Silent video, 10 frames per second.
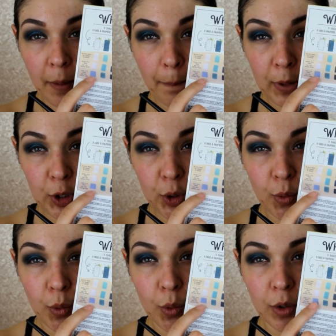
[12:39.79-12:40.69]

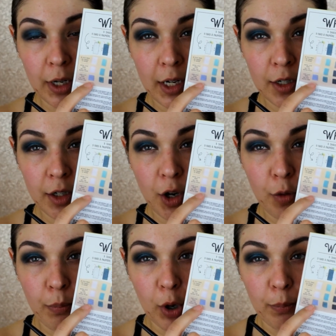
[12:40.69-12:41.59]
blue or indigo
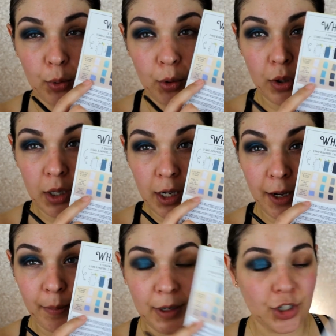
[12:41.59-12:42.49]
purple
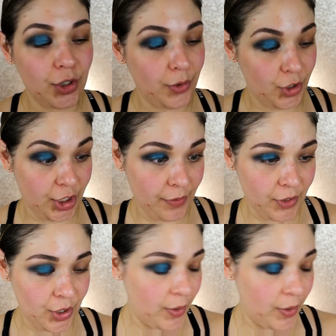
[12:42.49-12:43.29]
shift to